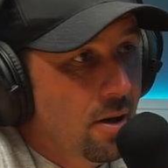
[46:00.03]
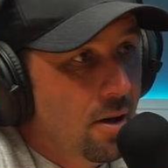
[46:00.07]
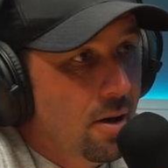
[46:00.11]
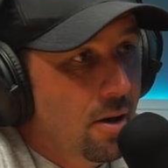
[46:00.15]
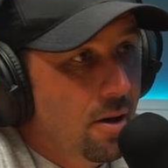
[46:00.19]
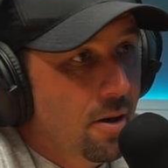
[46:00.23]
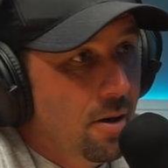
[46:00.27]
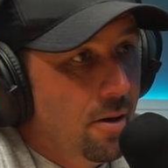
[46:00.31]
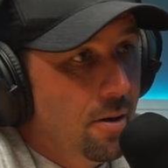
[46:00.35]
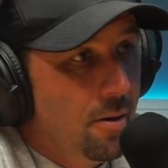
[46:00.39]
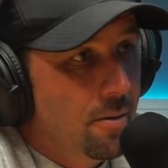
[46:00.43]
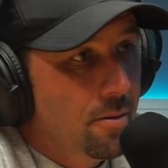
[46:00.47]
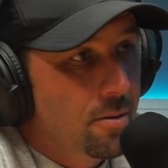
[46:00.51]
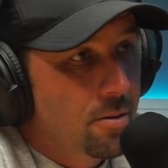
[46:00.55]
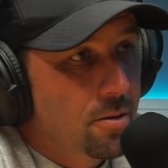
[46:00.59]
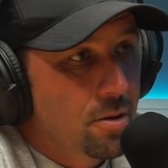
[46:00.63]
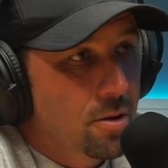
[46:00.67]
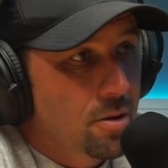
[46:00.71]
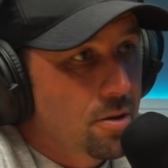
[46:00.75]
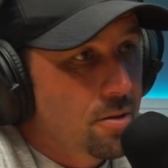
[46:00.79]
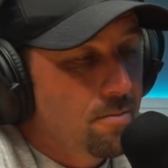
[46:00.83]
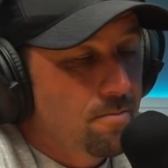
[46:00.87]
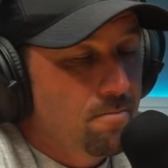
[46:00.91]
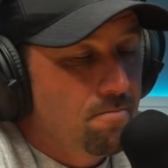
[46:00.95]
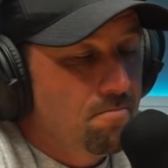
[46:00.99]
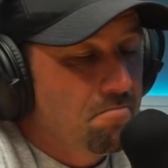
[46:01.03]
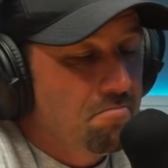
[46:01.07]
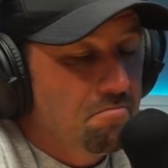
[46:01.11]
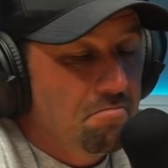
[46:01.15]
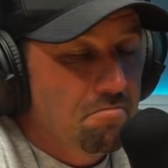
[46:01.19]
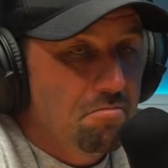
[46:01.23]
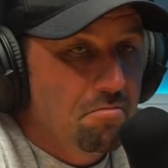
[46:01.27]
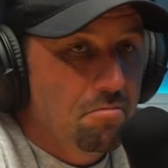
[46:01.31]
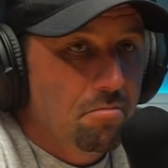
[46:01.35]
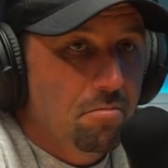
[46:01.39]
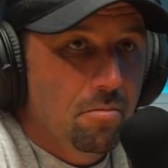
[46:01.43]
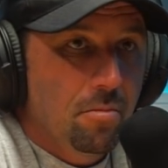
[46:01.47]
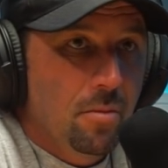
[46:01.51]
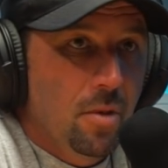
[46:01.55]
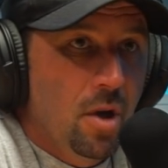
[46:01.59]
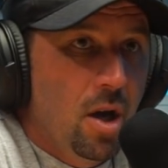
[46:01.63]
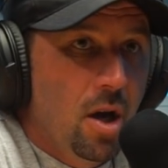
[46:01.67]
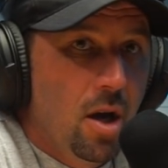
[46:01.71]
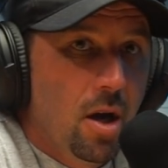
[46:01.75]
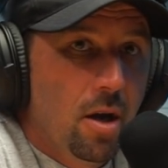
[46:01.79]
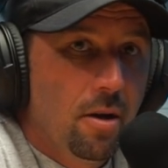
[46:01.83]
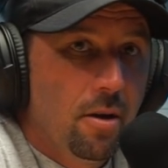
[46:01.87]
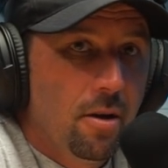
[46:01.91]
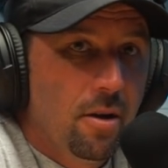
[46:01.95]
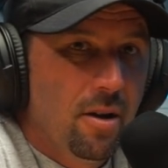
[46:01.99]
Yeah. Just
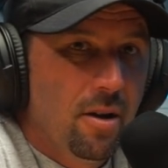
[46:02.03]
yeah.